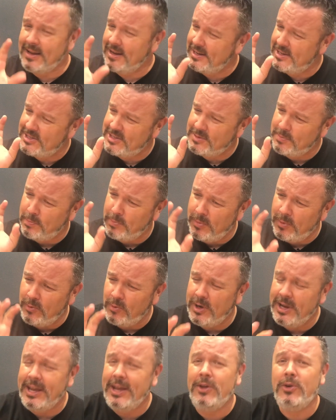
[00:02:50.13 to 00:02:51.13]
Just
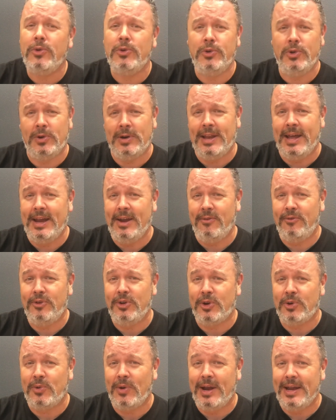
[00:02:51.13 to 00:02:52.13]
yield your life
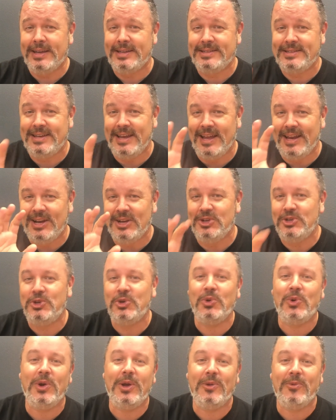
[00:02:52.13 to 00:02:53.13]
to Christ and
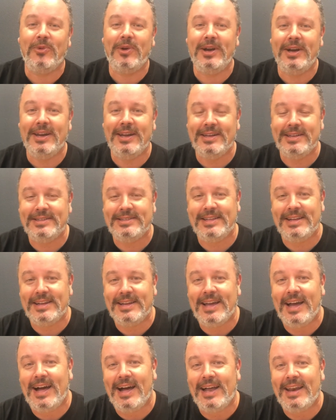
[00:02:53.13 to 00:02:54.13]
enjoy what it is
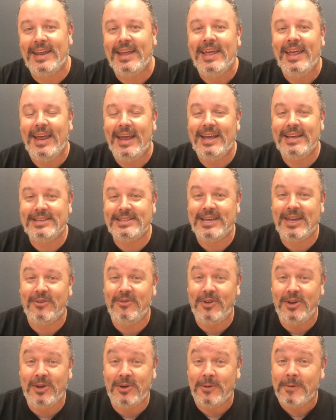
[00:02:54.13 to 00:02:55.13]
that God has
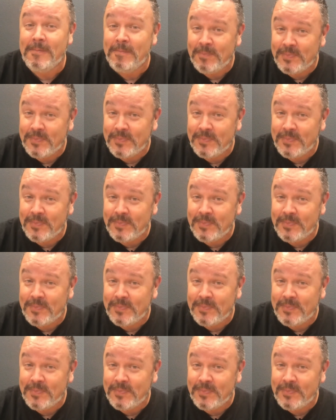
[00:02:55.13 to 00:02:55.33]
given you.